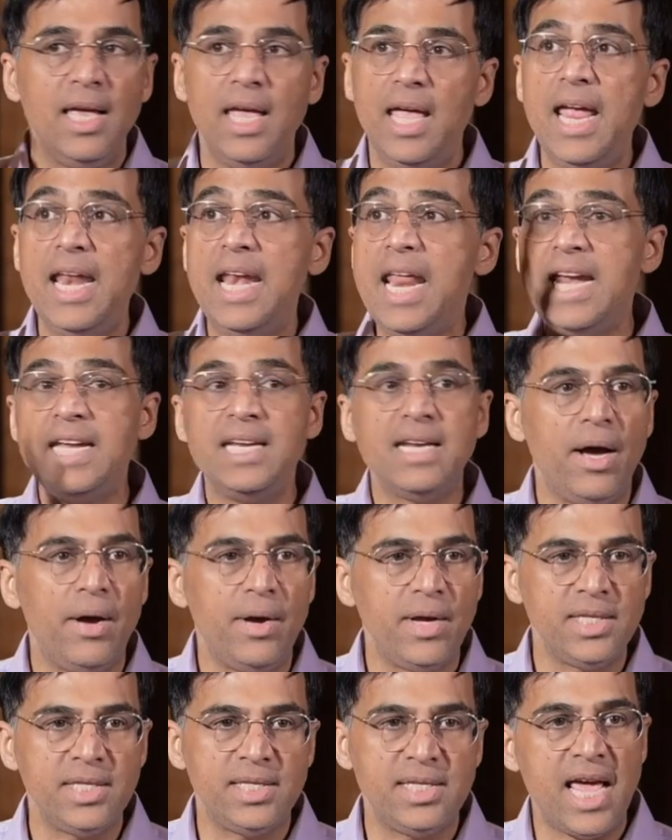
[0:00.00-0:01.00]
in 8
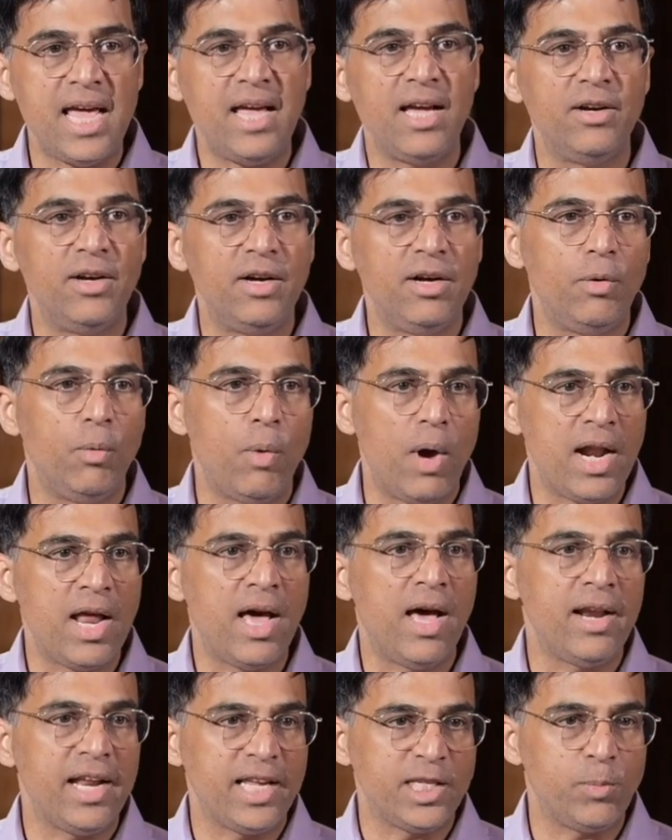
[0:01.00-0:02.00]
hours, take a 1
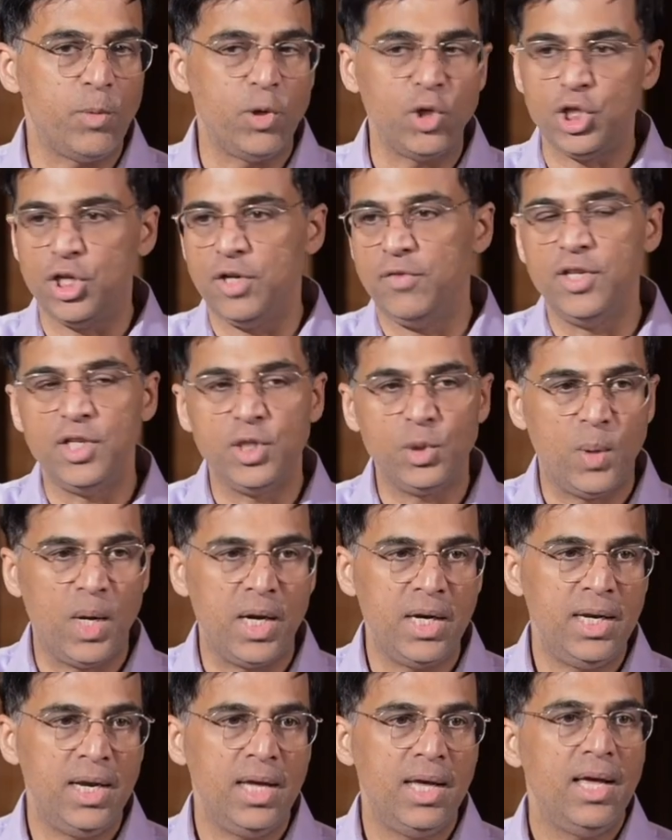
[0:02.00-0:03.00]
hour exposure of this
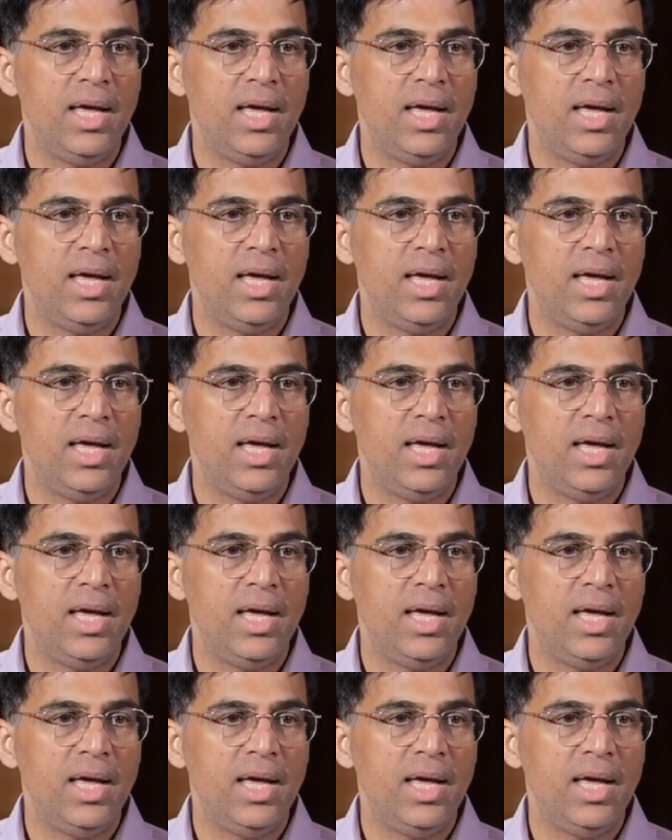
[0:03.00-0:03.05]
one.